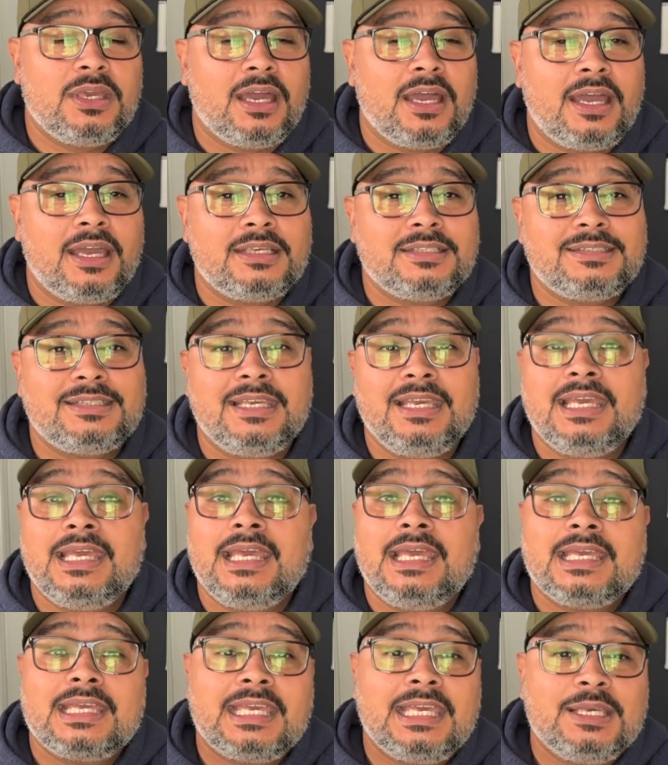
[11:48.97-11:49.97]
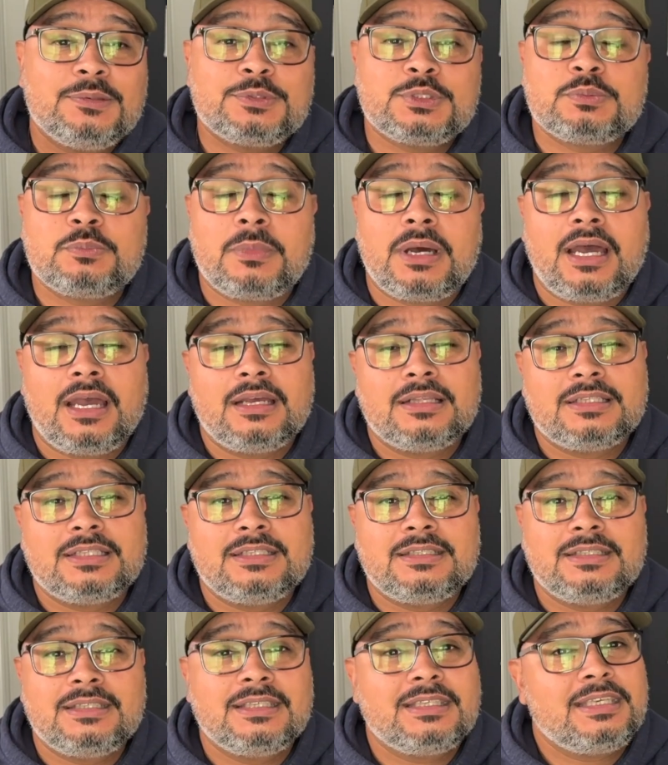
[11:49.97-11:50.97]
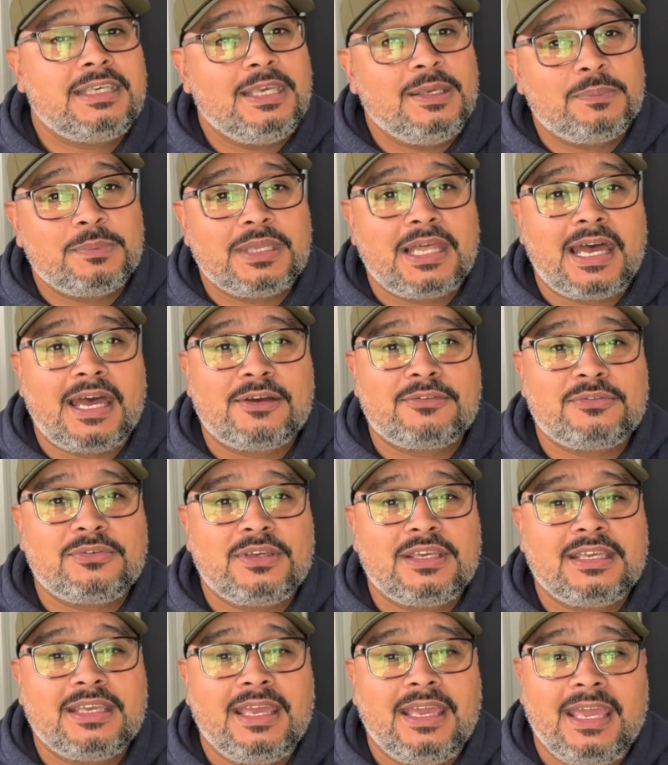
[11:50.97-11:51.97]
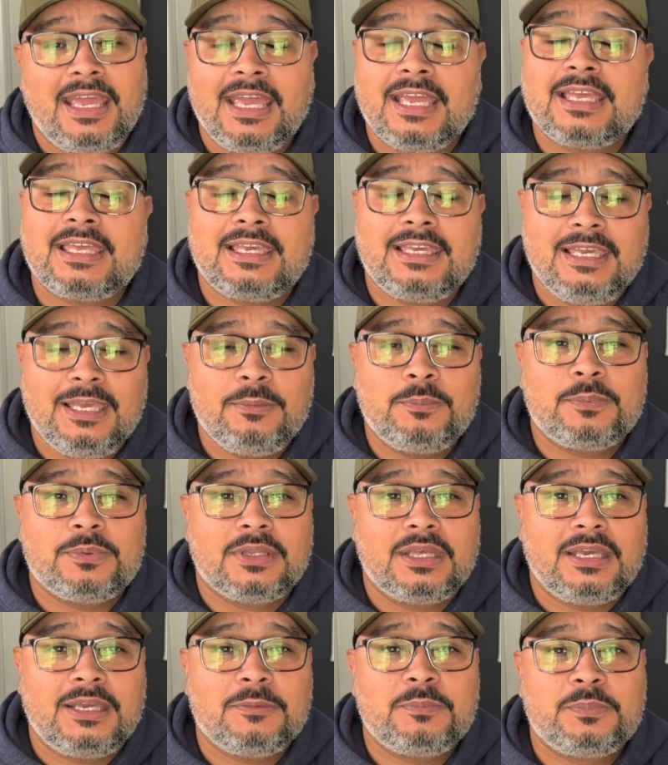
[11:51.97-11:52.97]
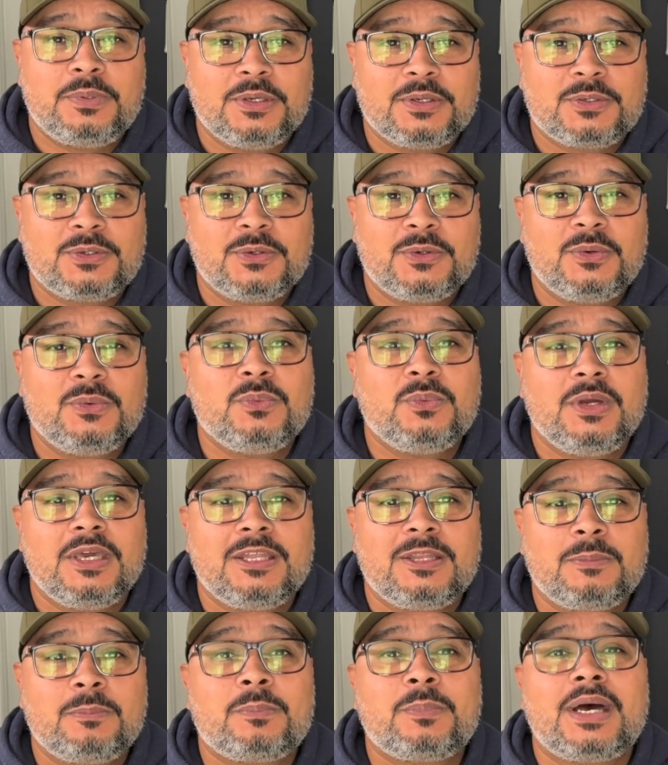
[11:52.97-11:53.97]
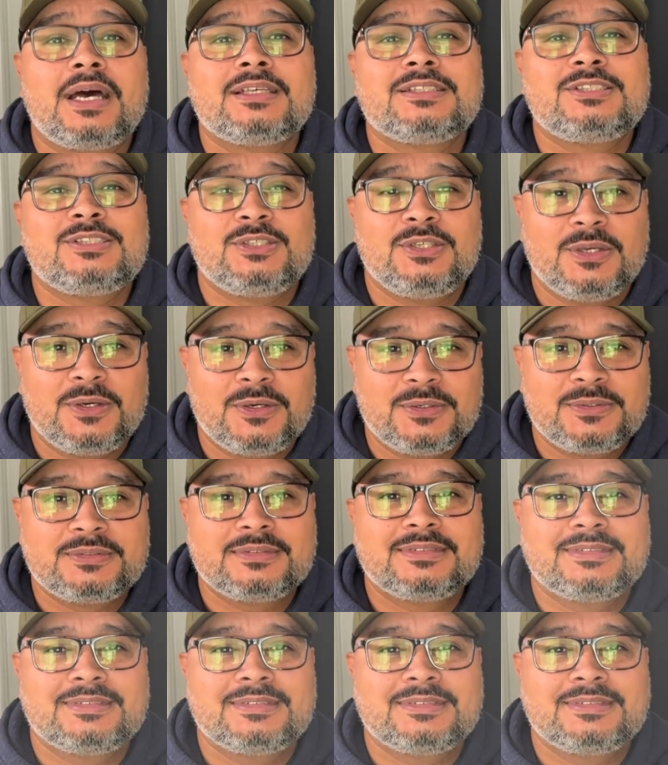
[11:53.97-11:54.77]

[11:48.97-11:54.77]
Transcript: guys, keep smiling, keep laughing, and keep playing pickle with pasión.